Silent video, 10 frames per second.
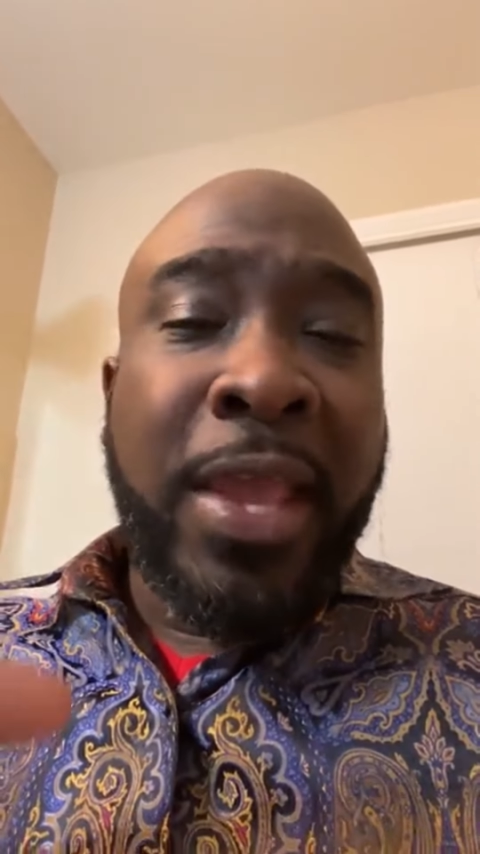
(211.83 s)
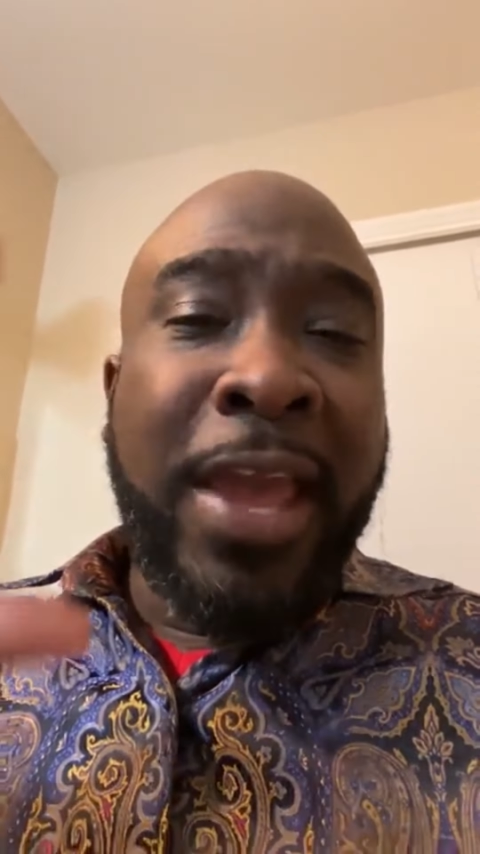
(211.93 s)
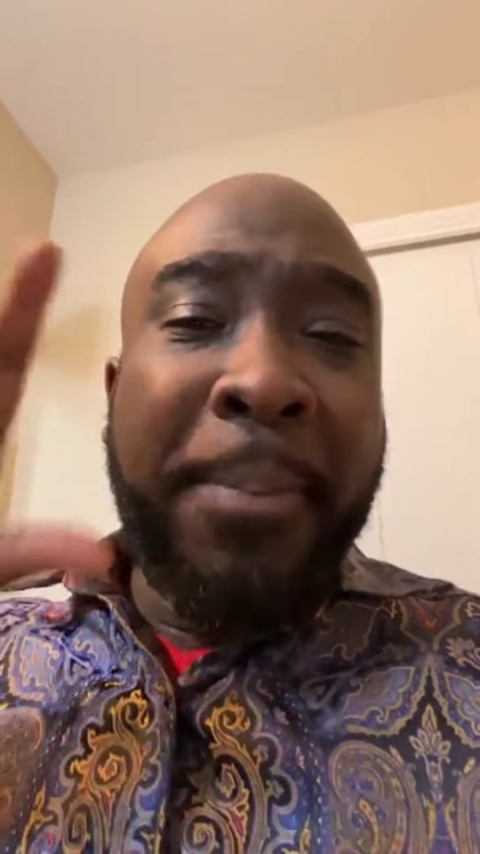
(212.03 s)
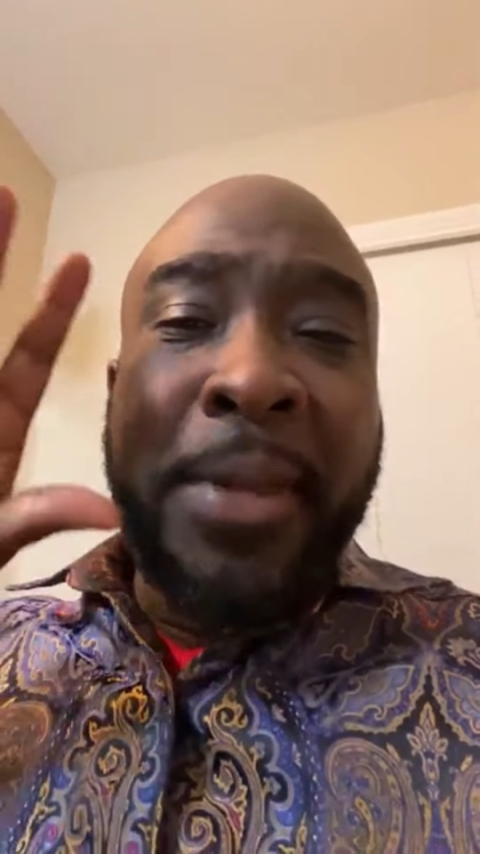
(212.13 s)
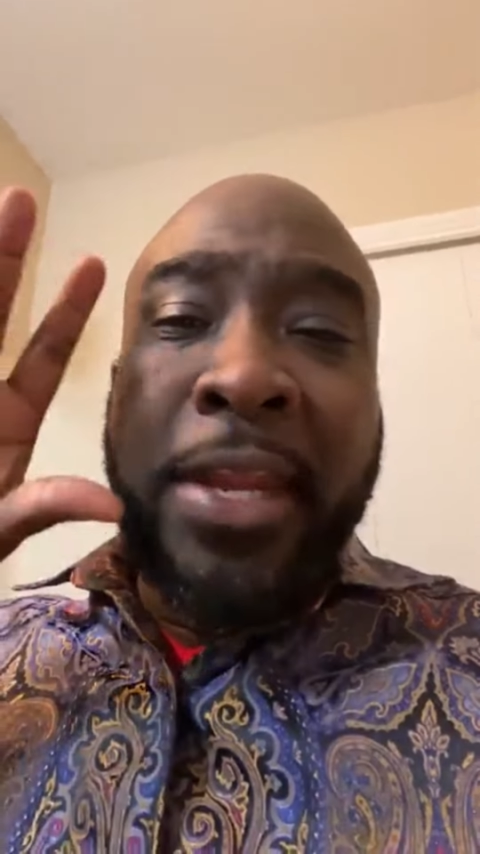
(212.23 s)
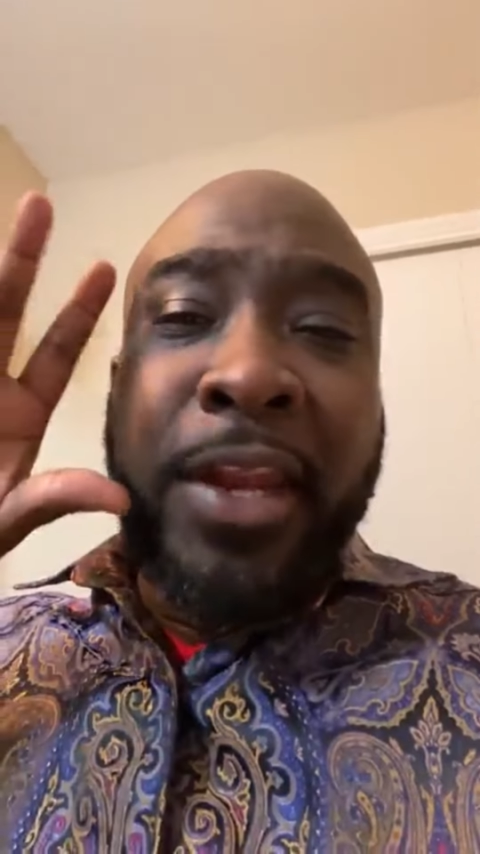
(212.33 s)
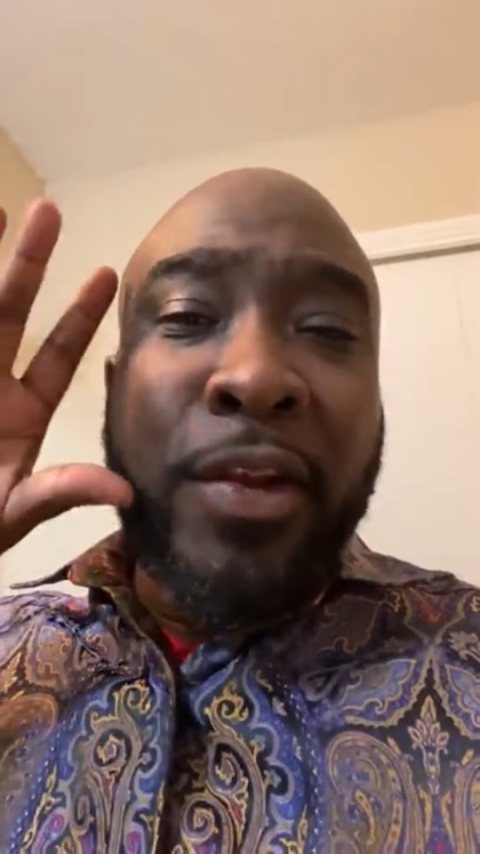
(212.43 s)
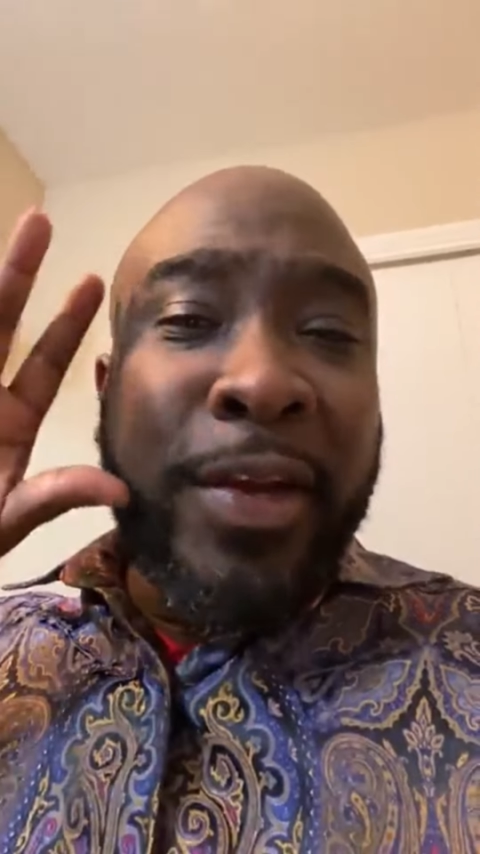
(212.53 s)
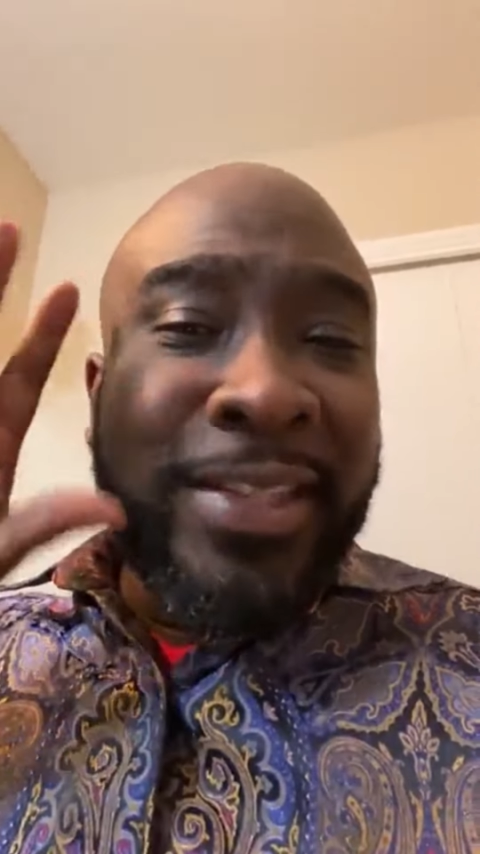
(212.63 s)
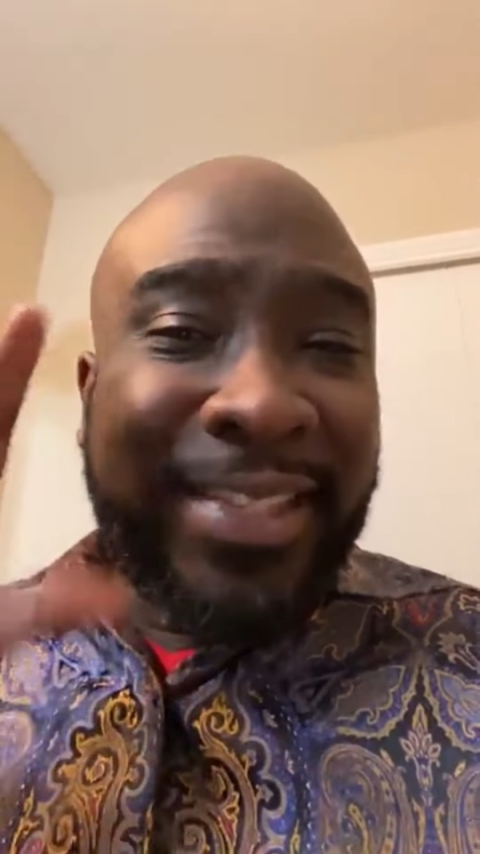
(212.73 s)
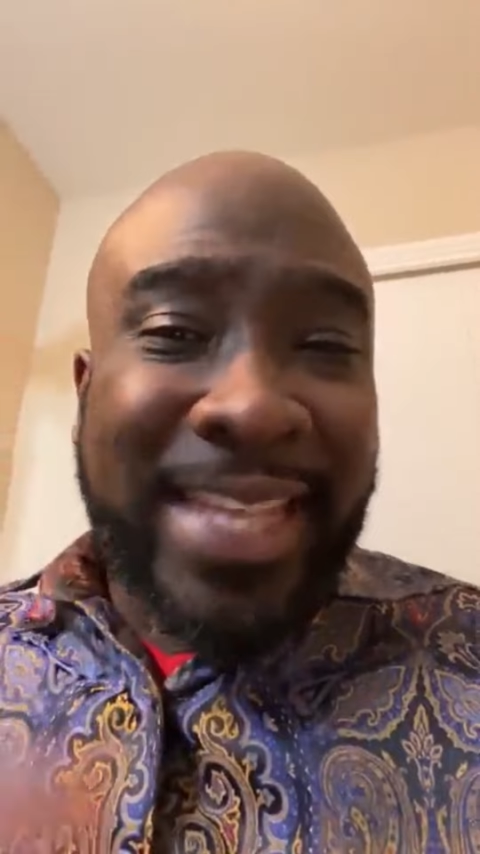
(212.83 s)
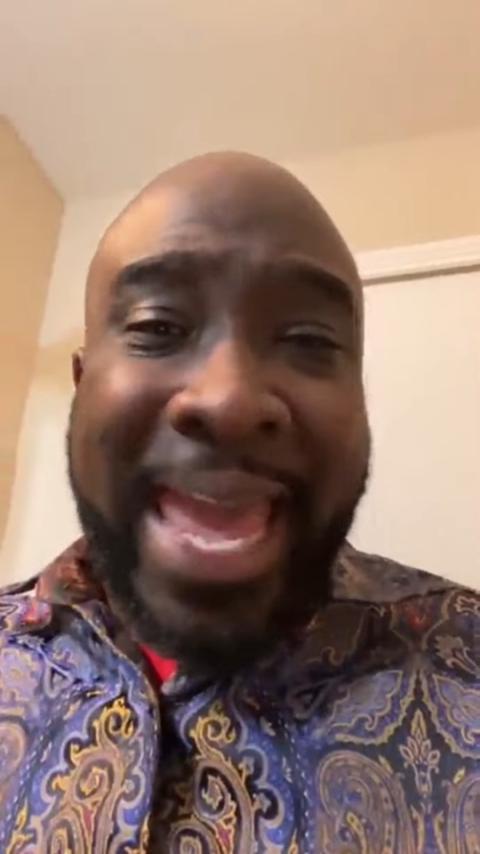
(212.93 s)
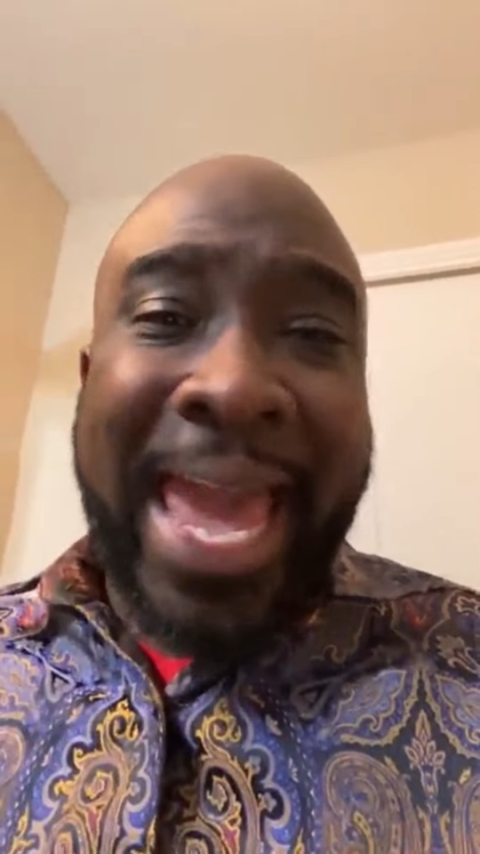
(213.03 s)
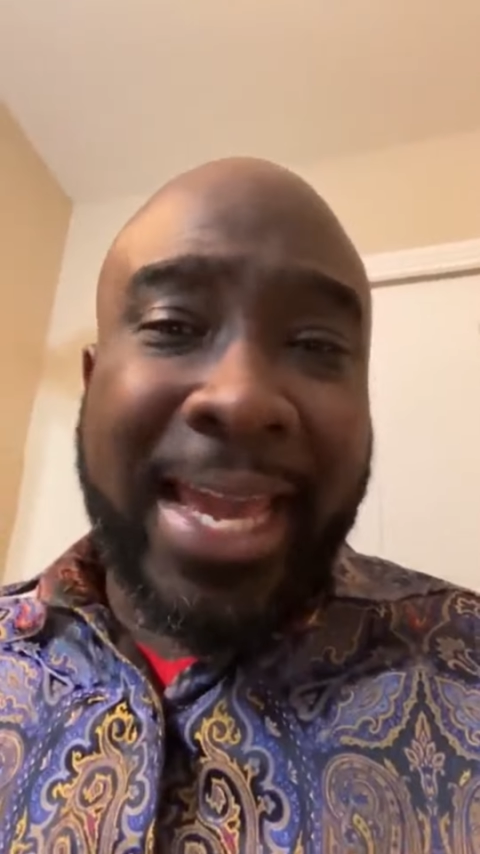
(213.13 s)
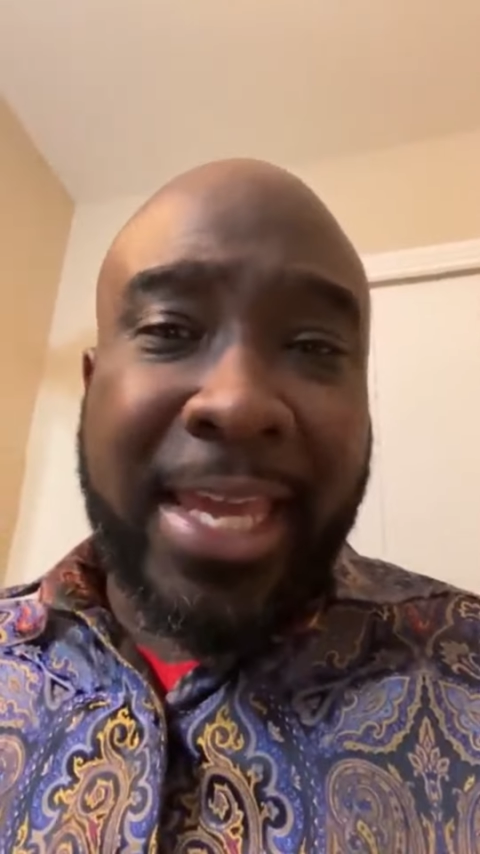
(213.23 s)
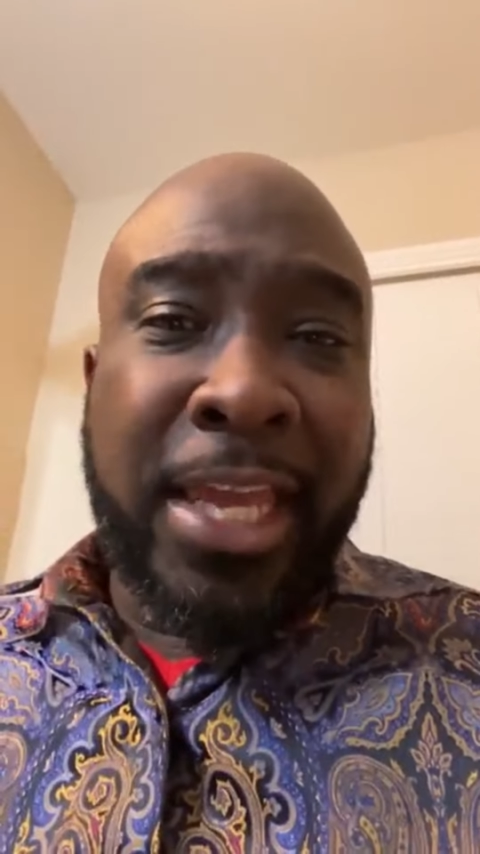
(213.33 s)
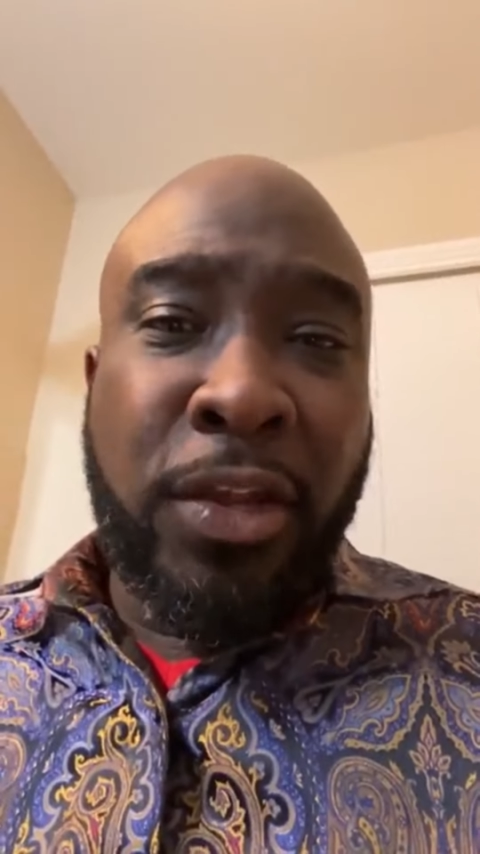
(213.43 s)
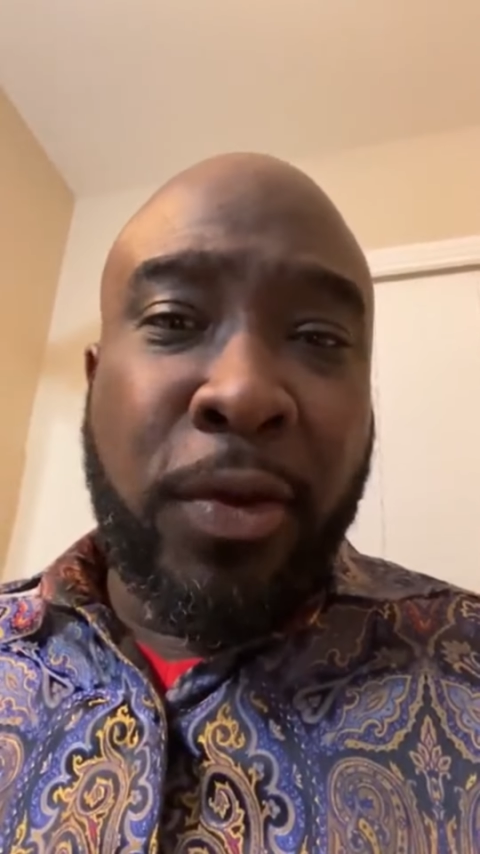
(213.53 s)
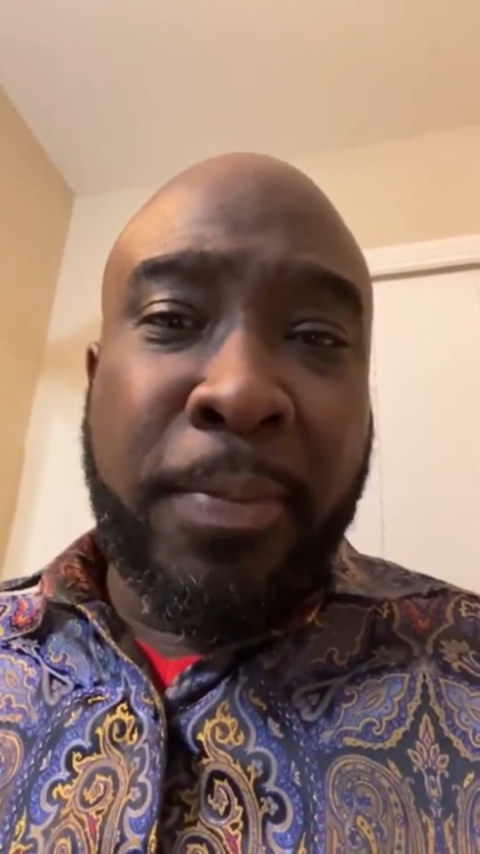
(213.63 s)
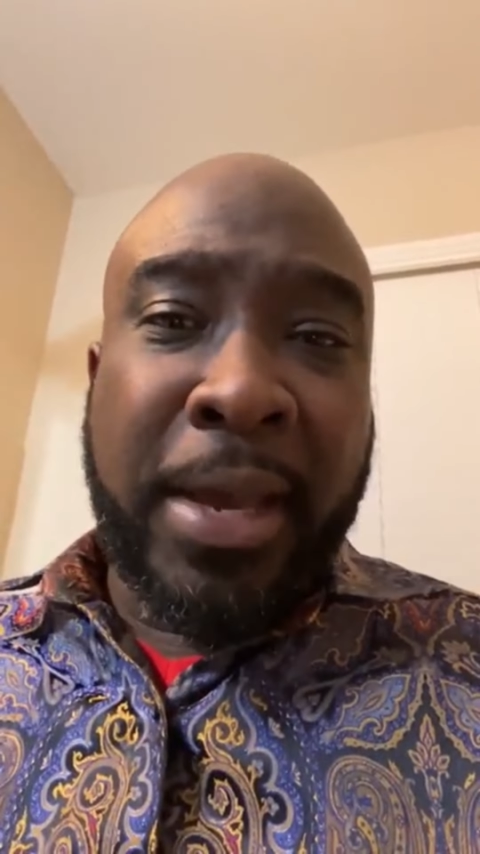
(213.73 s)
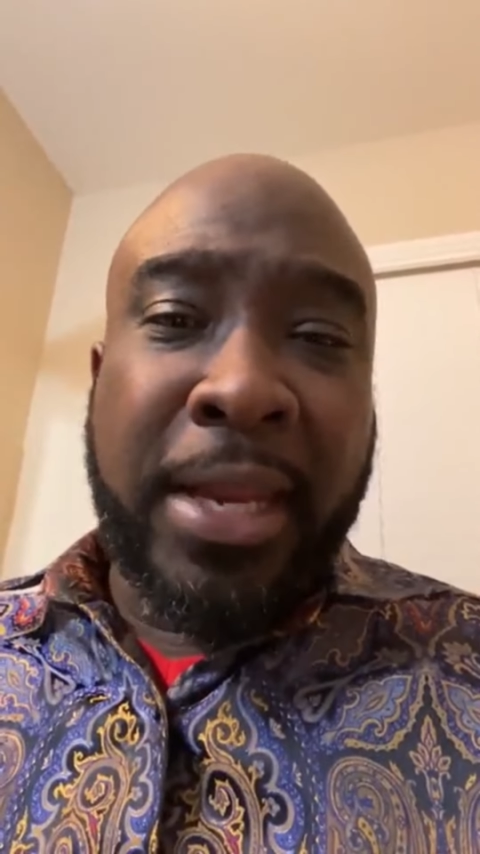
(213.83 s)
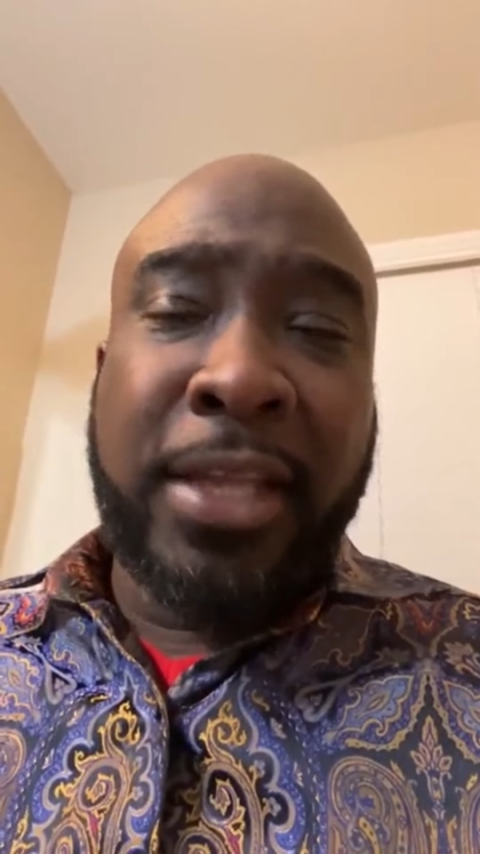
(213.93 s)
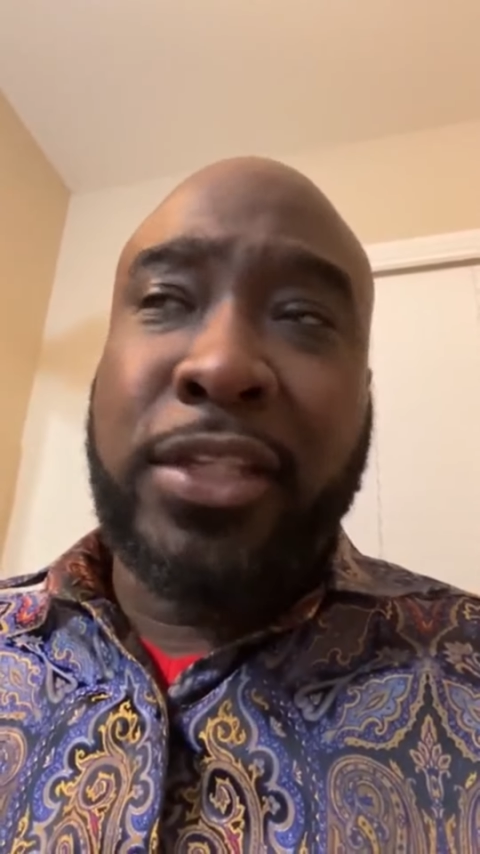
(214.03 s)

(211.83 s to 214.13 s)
have been under attack in your body.